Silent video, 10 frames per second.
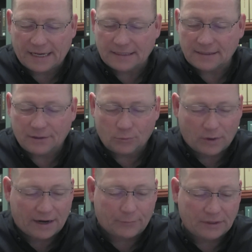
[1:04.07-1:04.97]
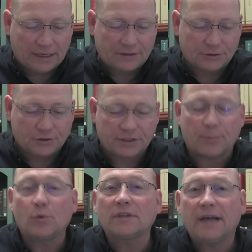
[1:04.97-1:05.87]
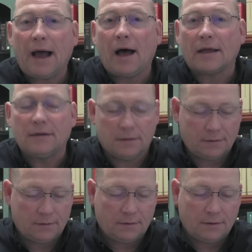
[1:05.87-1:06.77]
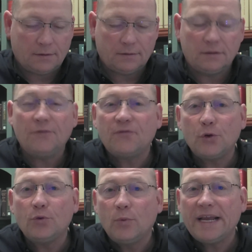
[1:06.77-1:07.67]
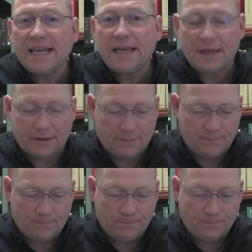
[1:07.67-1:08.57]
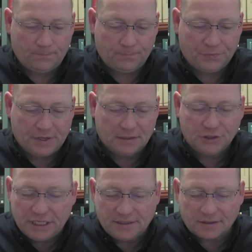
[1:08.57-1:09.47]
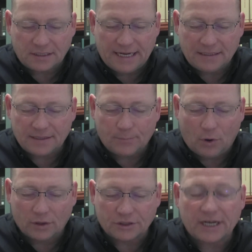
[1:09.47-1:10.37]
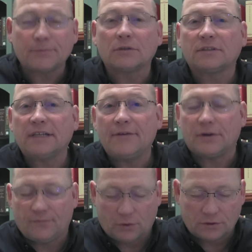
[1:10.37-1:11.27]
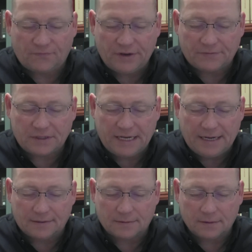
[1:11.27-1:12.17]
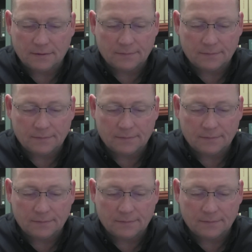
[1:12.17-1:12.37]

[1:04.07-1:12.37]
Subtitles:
that is in a right relationship with God, the food we eat. Jesus states in Mark chapter 7, verse 15,